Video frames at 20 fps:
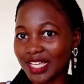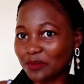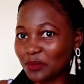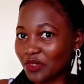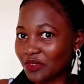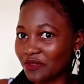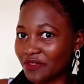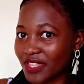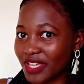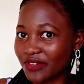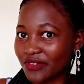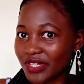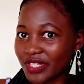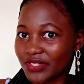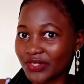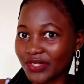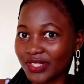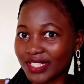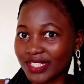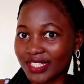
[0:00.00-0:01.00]
some of the
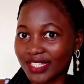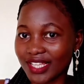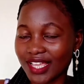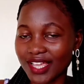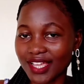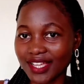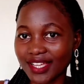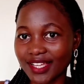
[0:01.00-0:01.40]
reasons,